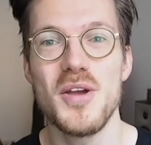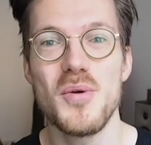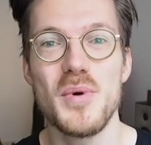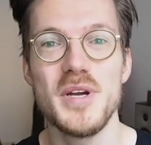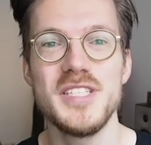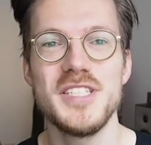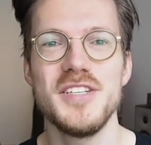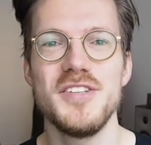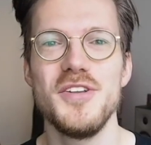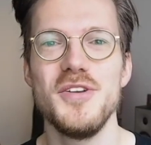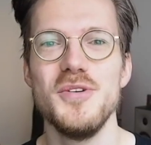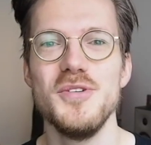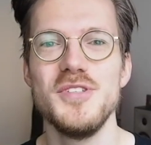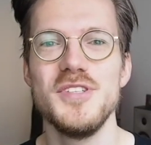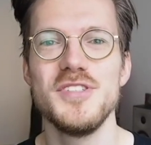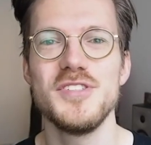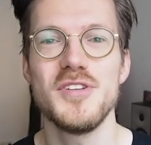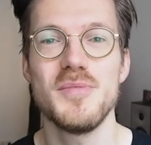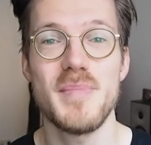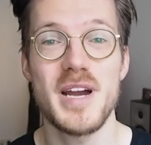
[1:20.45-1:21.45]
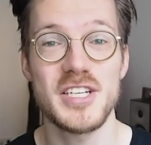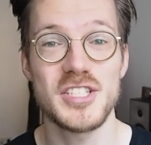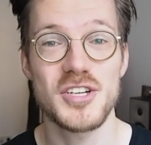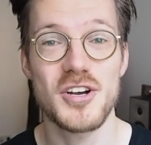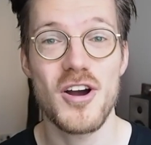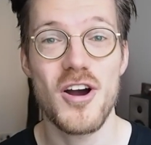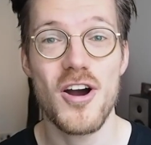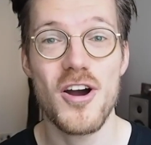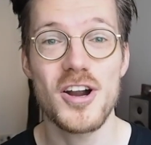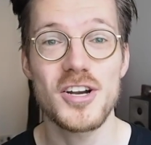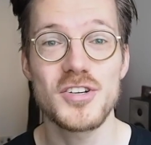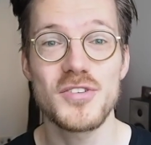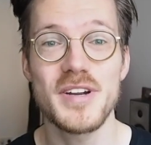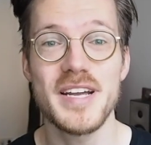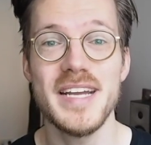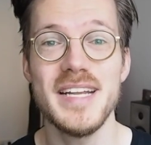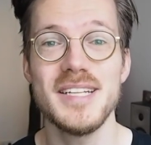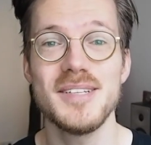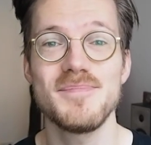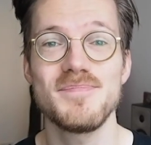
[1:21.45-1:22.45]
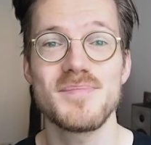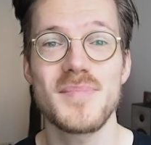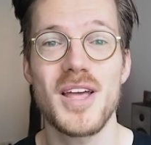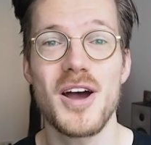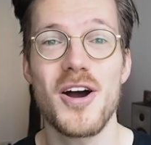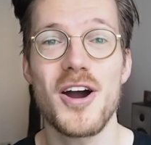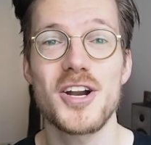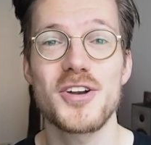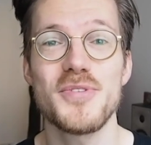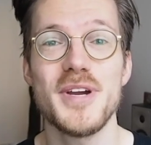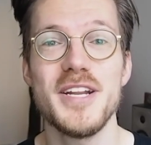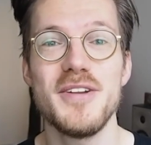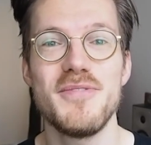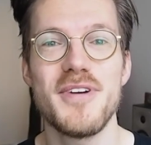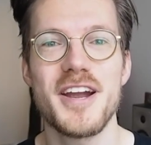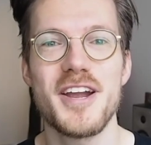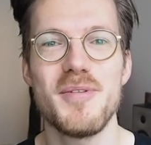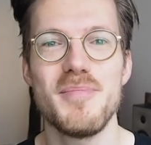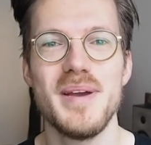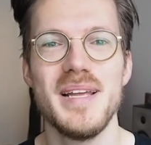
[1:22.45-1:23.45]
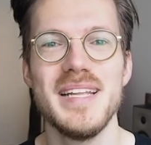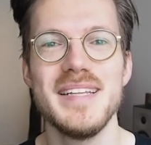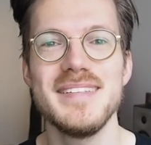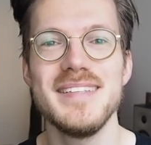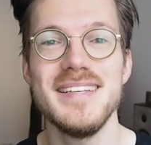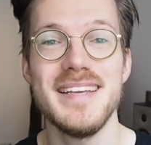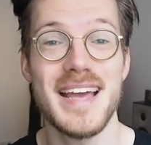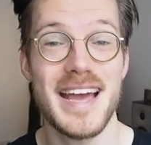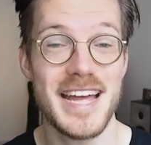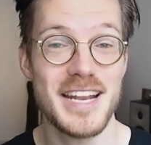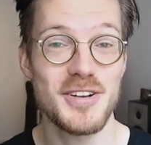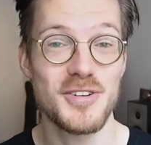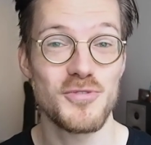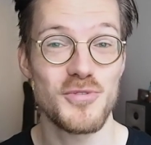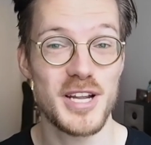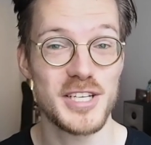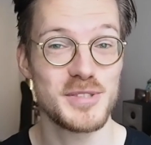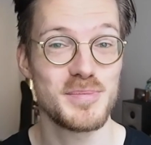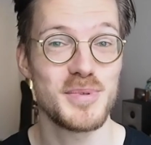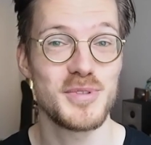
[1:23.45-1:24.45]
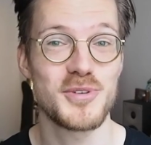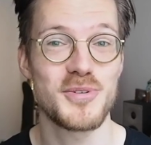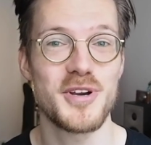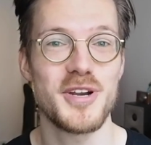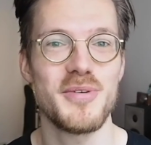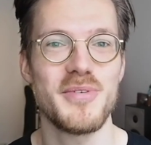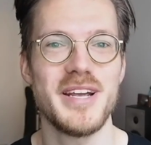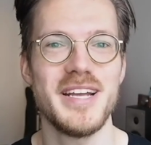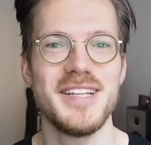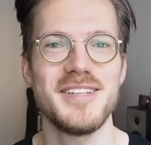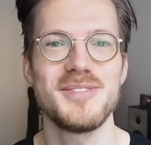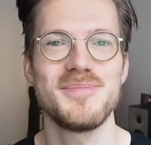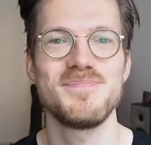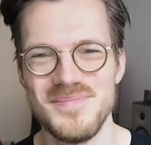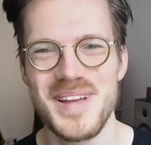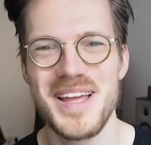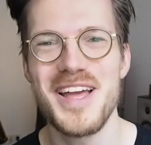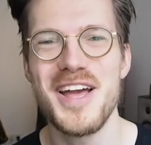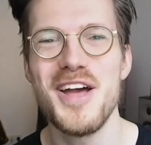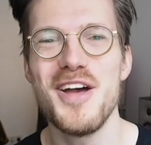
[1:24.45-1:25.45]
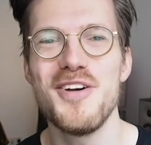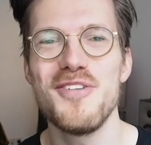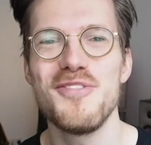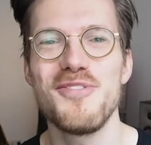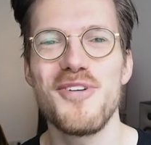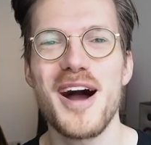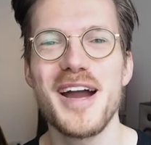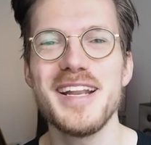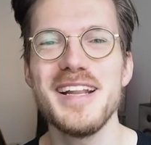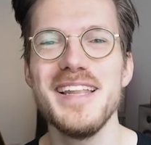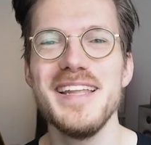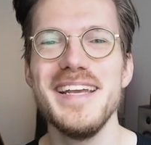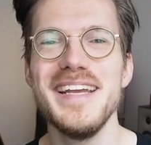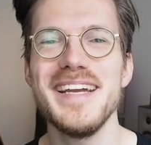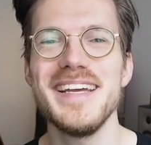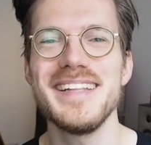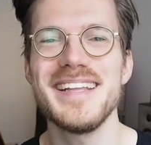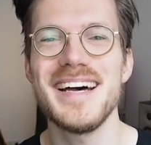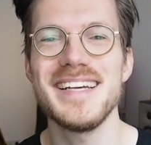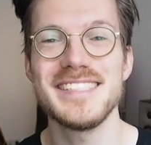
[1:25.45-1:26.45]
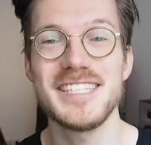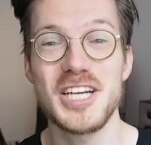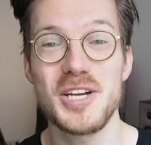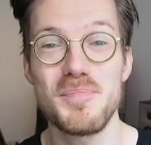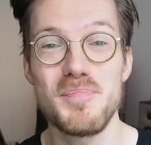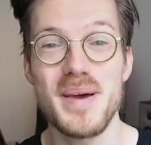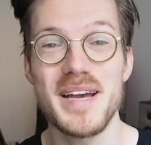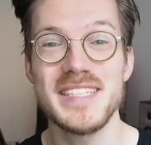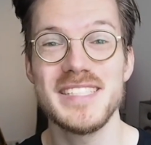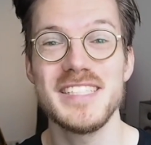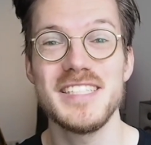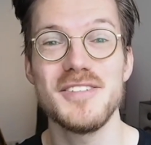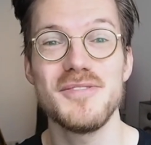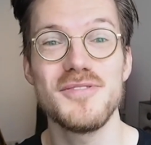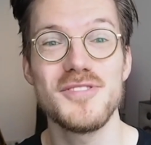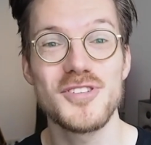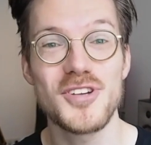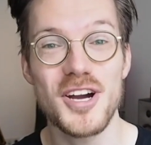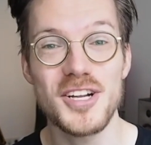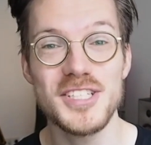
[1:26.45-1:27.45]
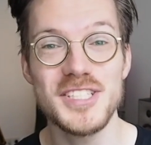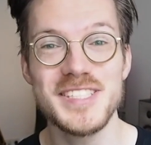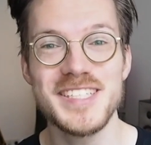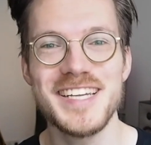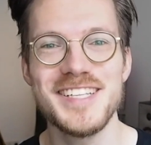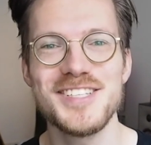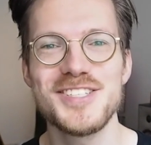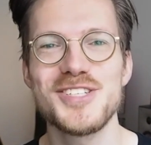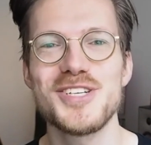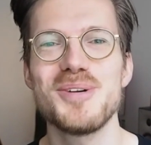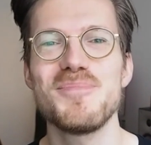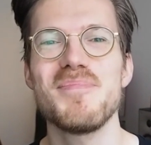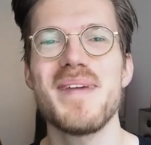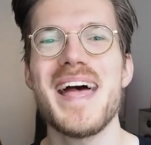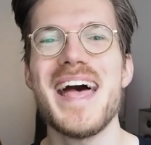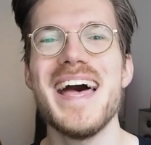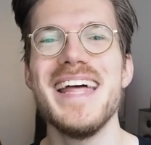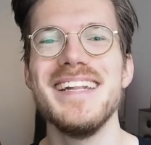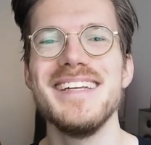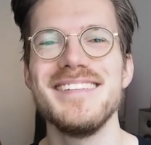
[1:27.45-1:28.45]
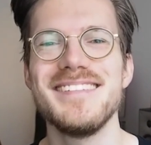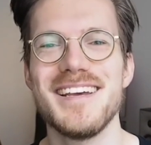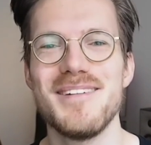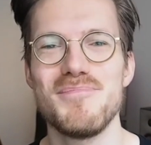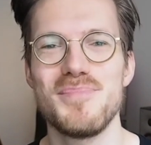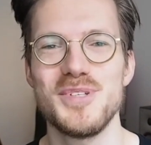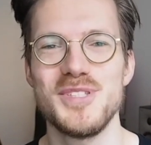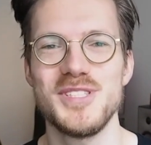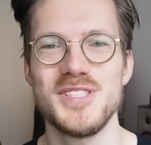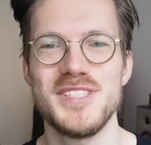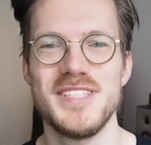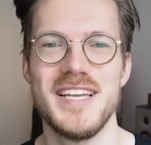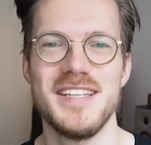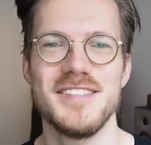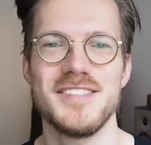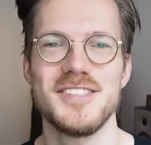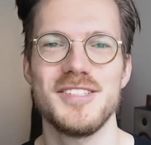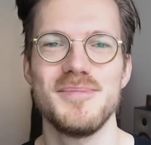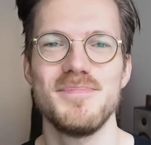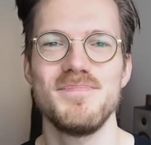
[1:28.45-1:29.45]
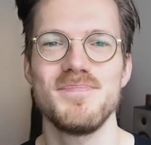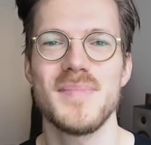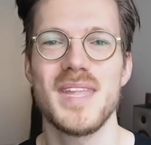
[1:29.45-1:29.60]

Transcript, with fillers: which it uses to measure heart rate, heart rate variability, and respiratory rate. Finally, it has a capacitive touch sensor and a temperature sensor.